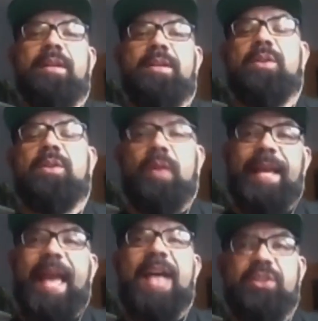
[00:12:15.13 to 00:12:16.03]
So like,
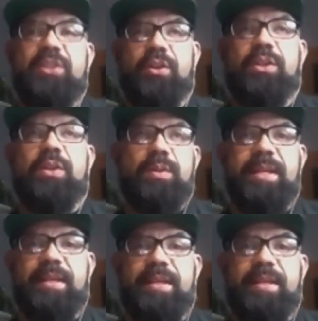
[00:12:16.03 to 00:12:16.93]
as you're
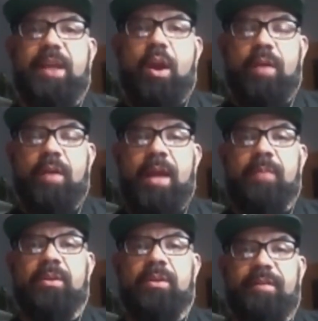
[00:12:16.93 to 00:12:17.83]
using a
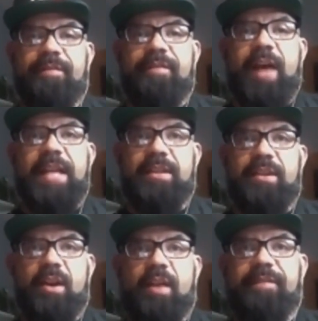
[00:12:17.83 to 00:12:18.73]
CRM, you're going to find that
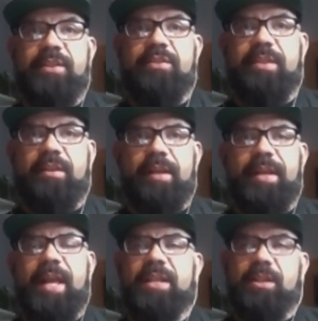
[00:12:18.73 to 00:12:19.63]
there are features that you're
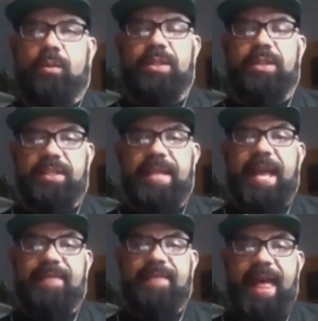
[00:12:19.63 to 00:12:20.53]
like, gosh, I wish I just
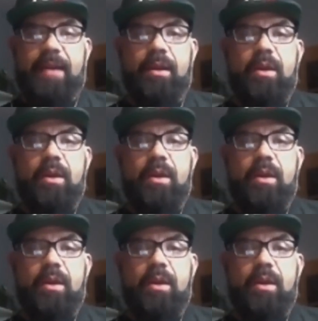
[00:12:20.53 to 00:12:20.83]
had that.